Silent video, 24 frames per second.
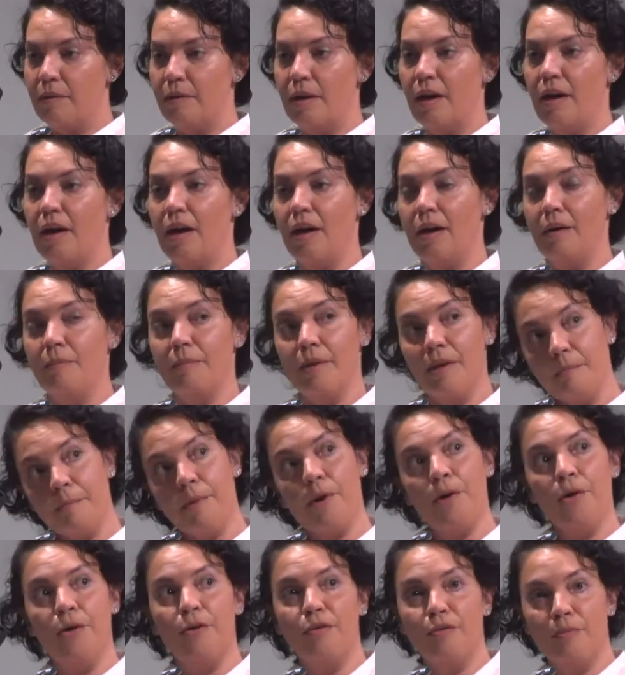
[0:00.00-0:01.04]
um,
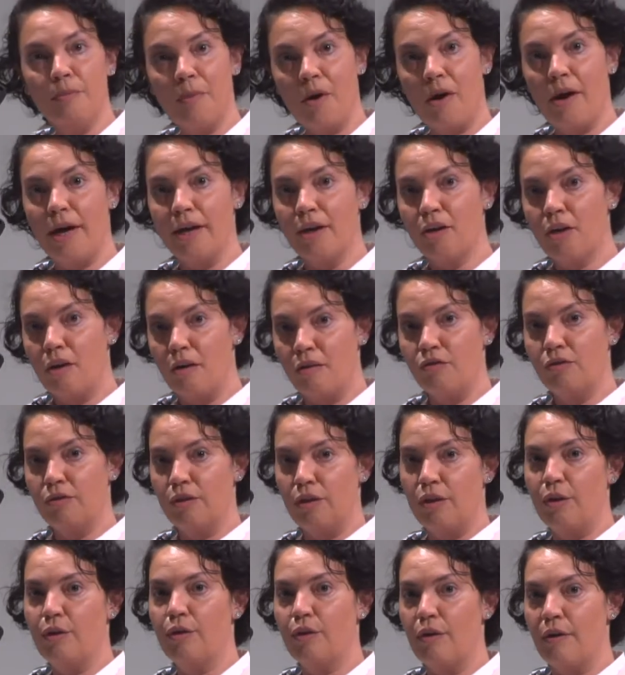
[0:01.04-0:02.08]
impose my
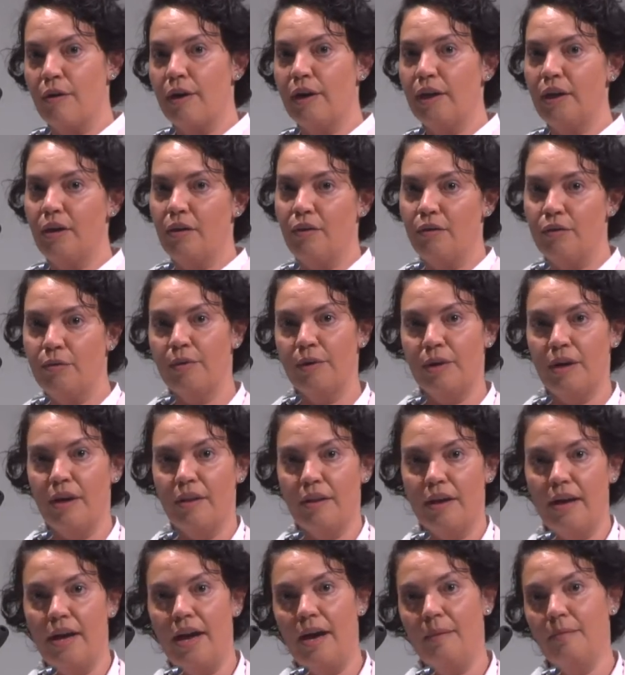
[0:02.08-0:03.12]
cultural authority onto
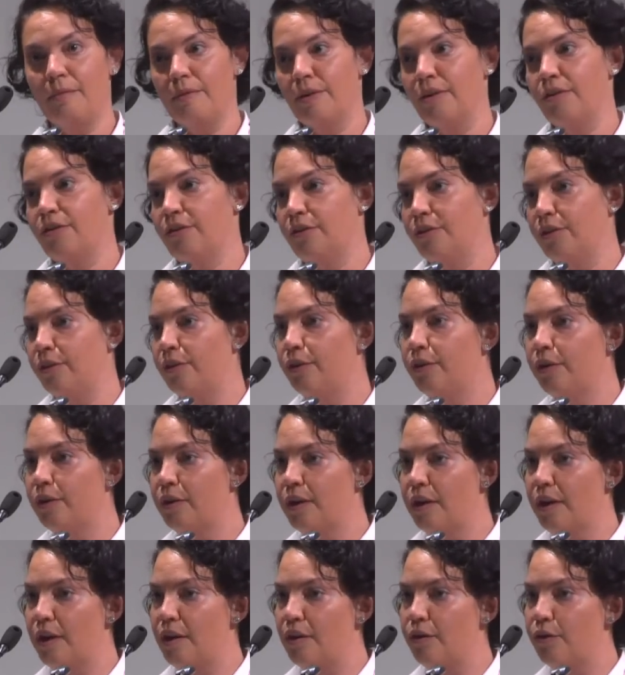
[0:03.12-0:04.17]
another Aboriginal
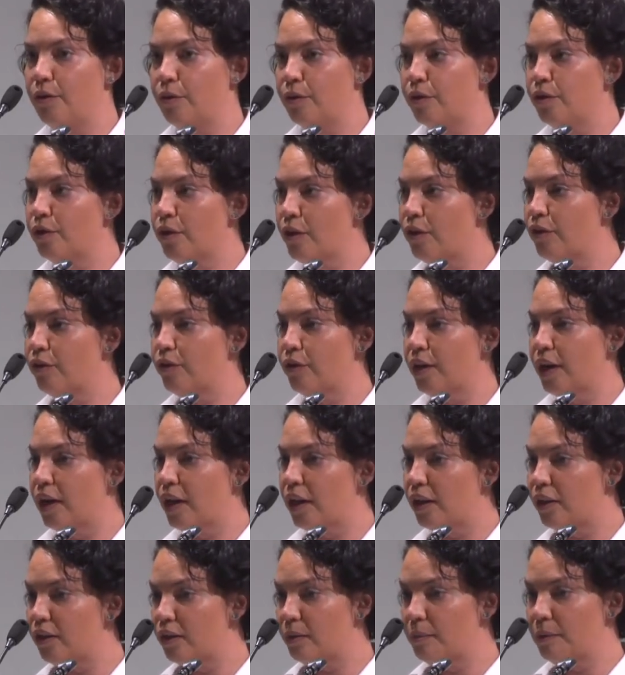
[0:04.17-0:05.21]
and or Torres Strait
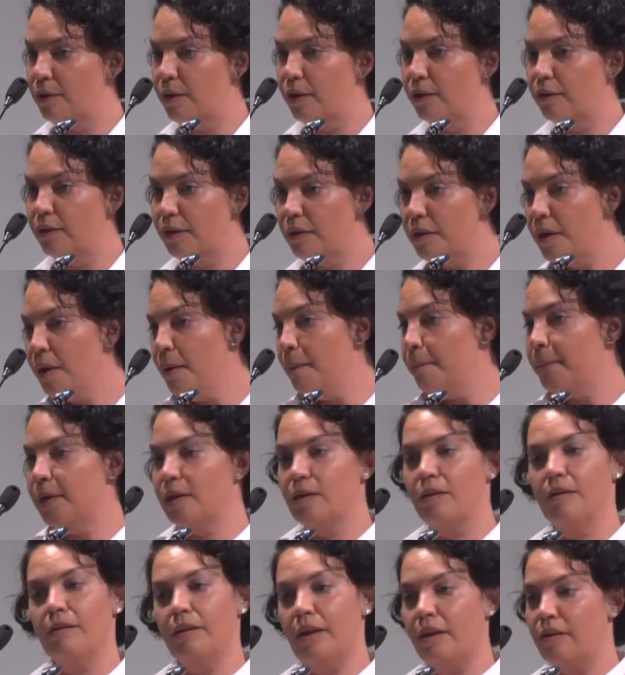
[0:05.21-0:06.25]
Islander person
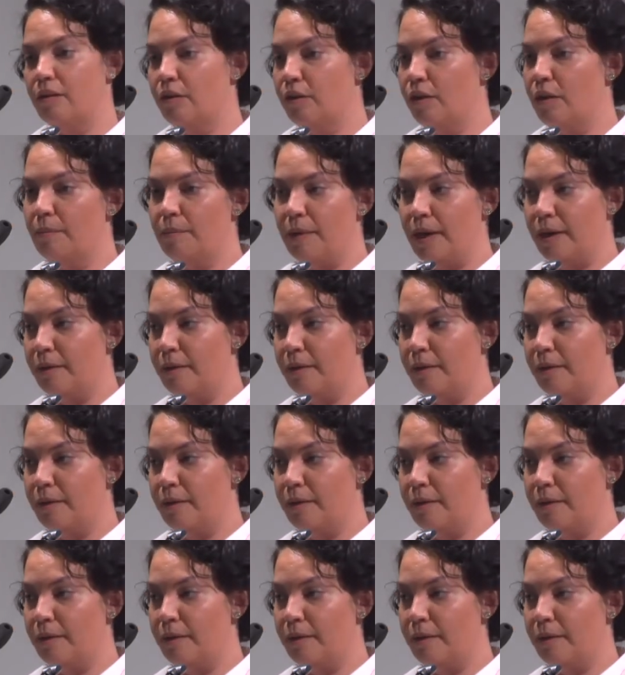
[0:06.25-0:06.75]
because that's not my